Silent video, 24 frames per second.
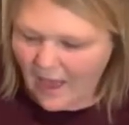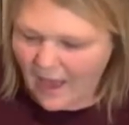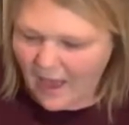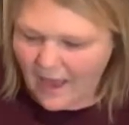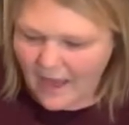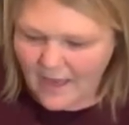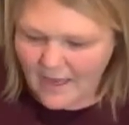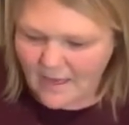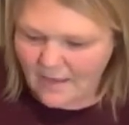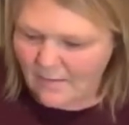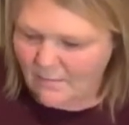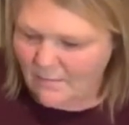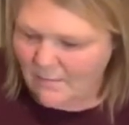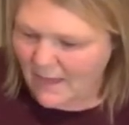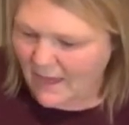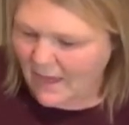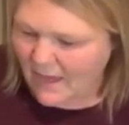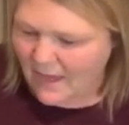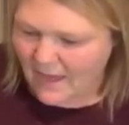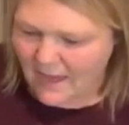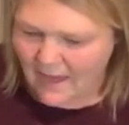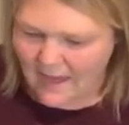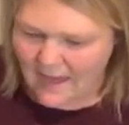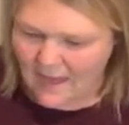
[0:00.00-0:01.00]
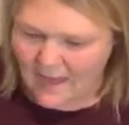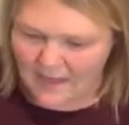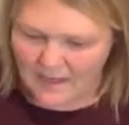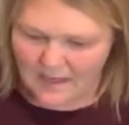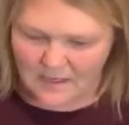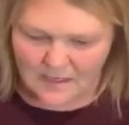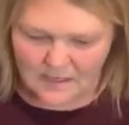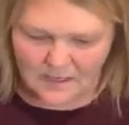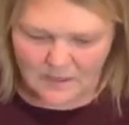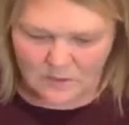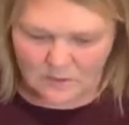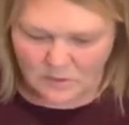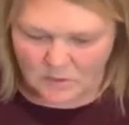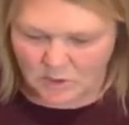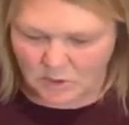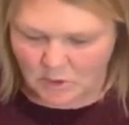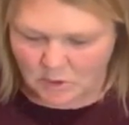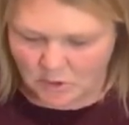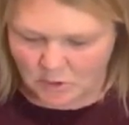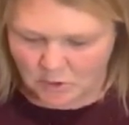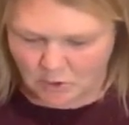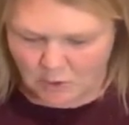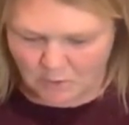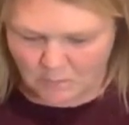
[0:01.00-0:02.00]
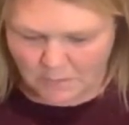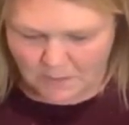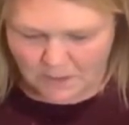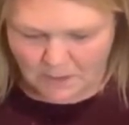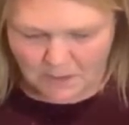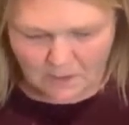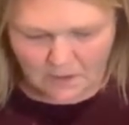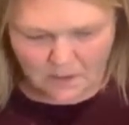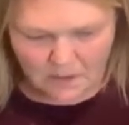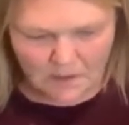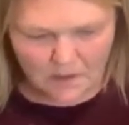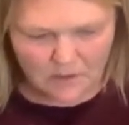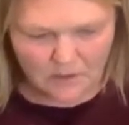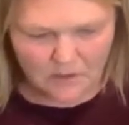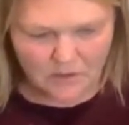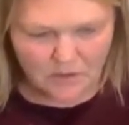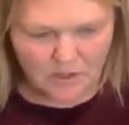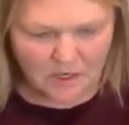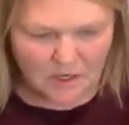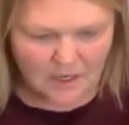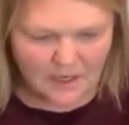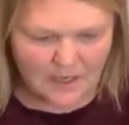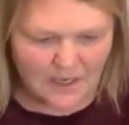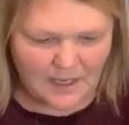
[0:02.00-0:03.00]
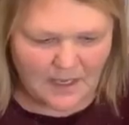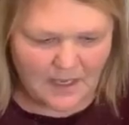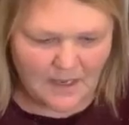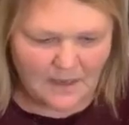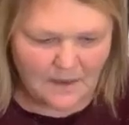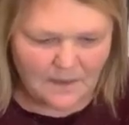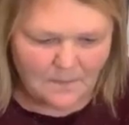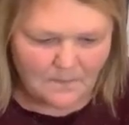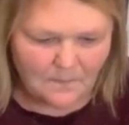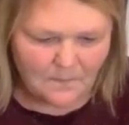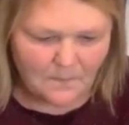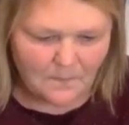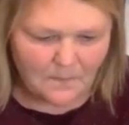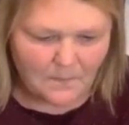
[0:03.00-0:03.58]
I am a YouTube junkie.